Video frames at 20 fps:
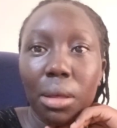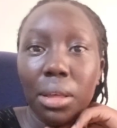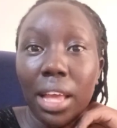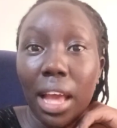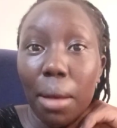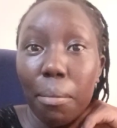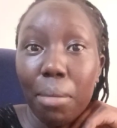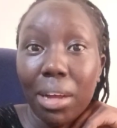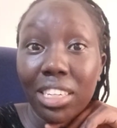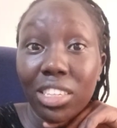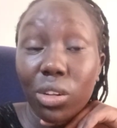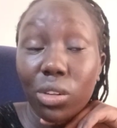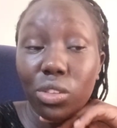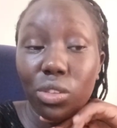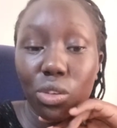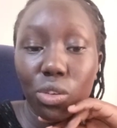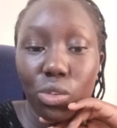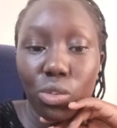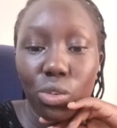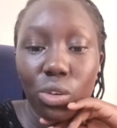Yeah, but I
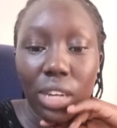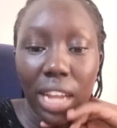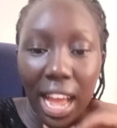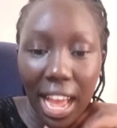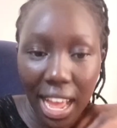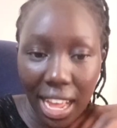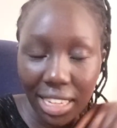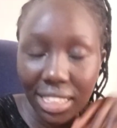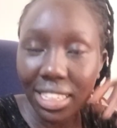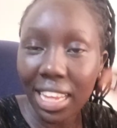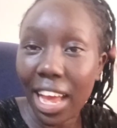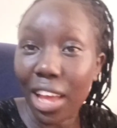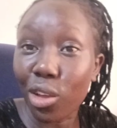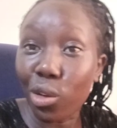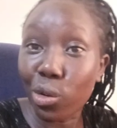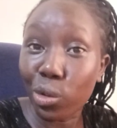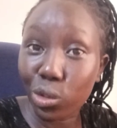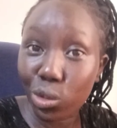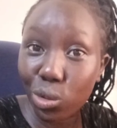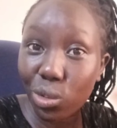also do diet. I
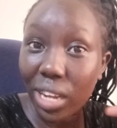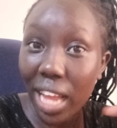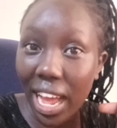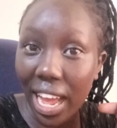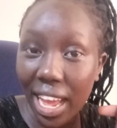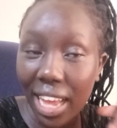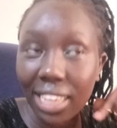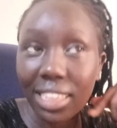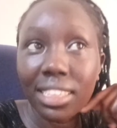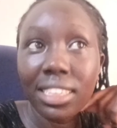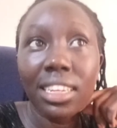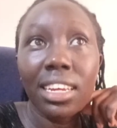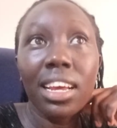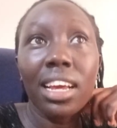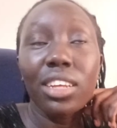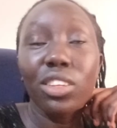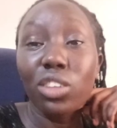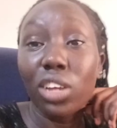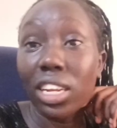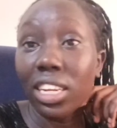used to diet.
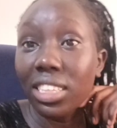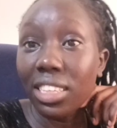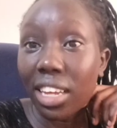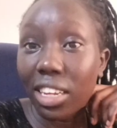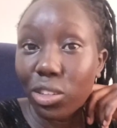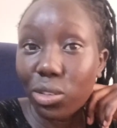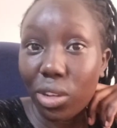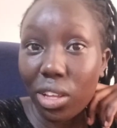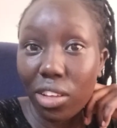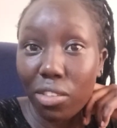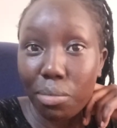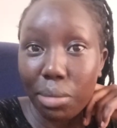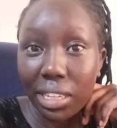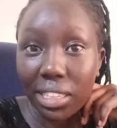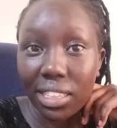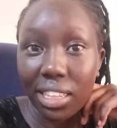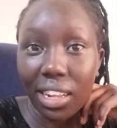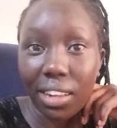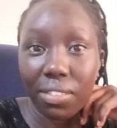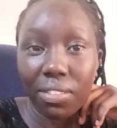So I decided to give
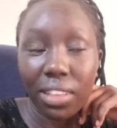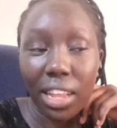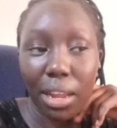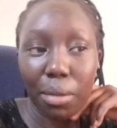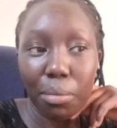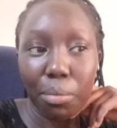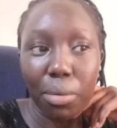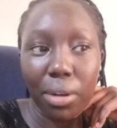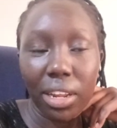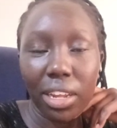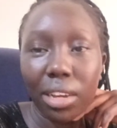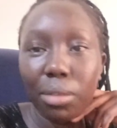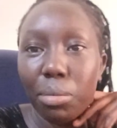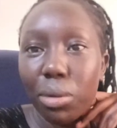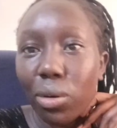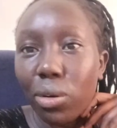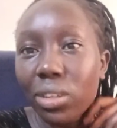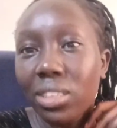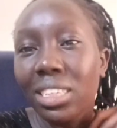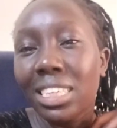myself that break
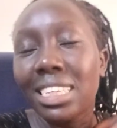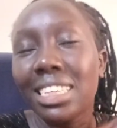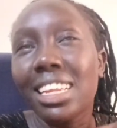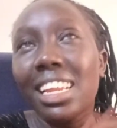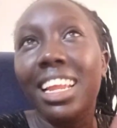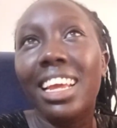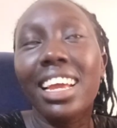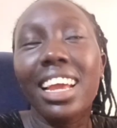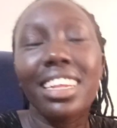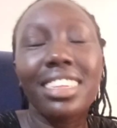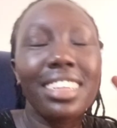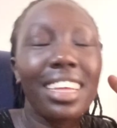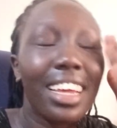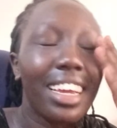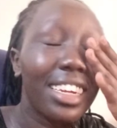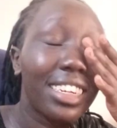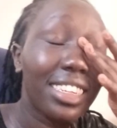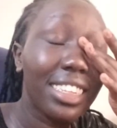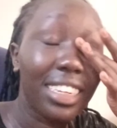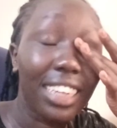because it really gets
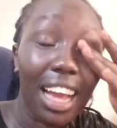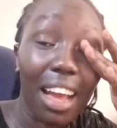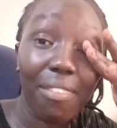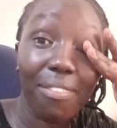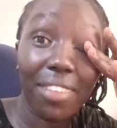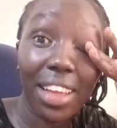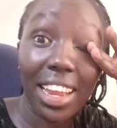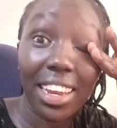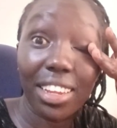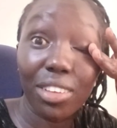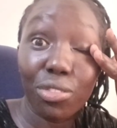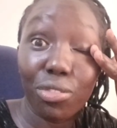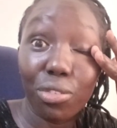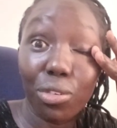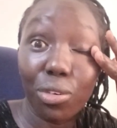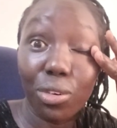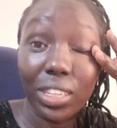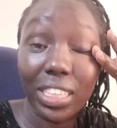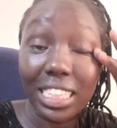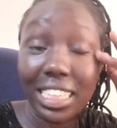hectic. I've done it
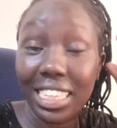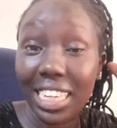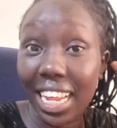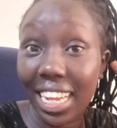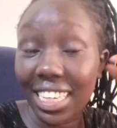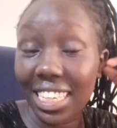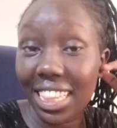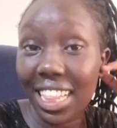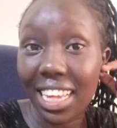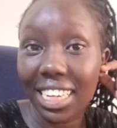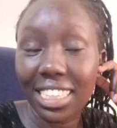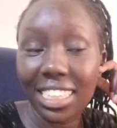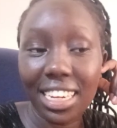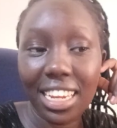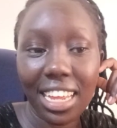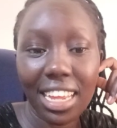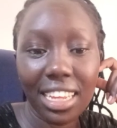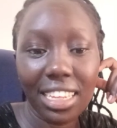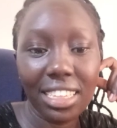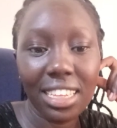for straight 30
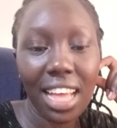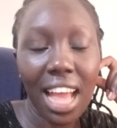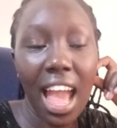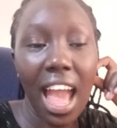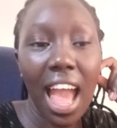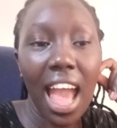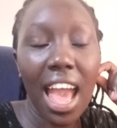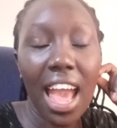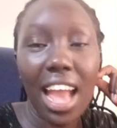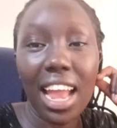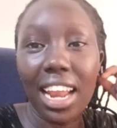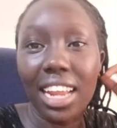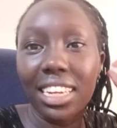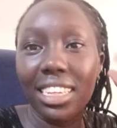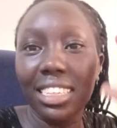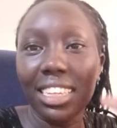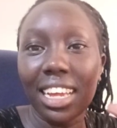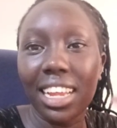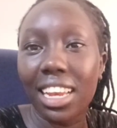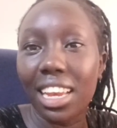days and I
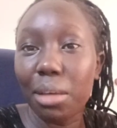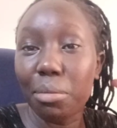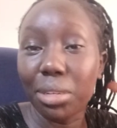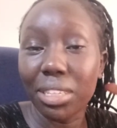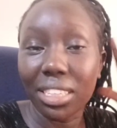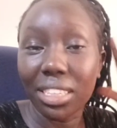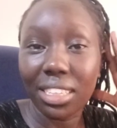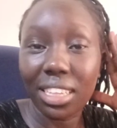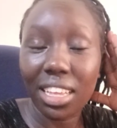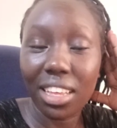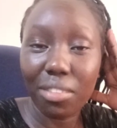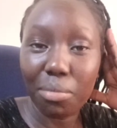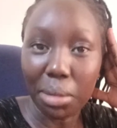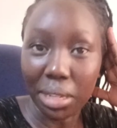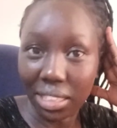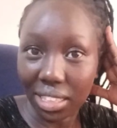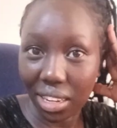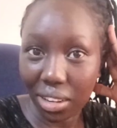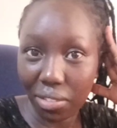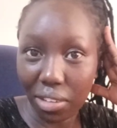decided, let me just give
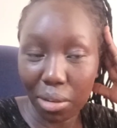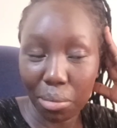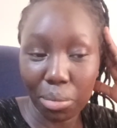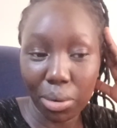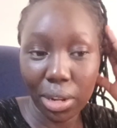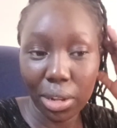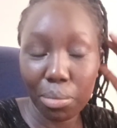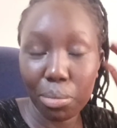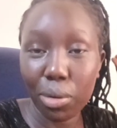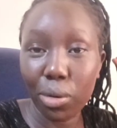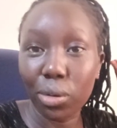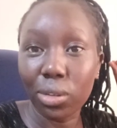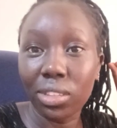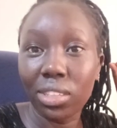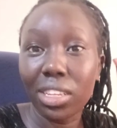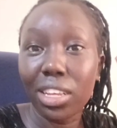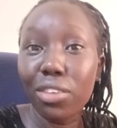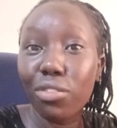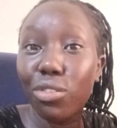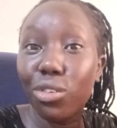myself a break.
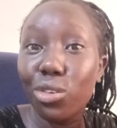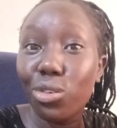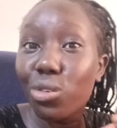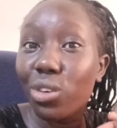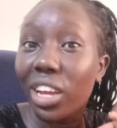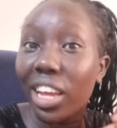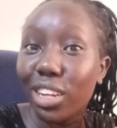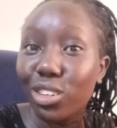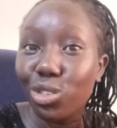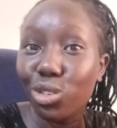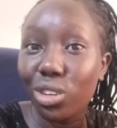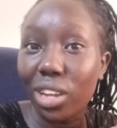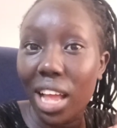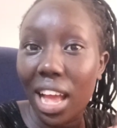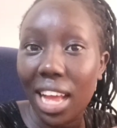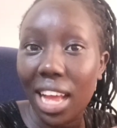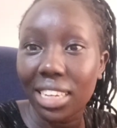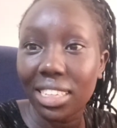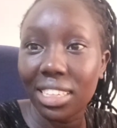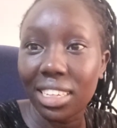Because if you do keto
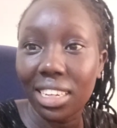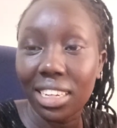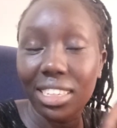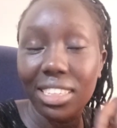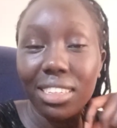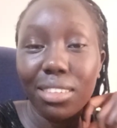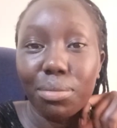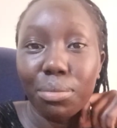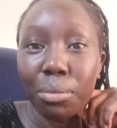dieting,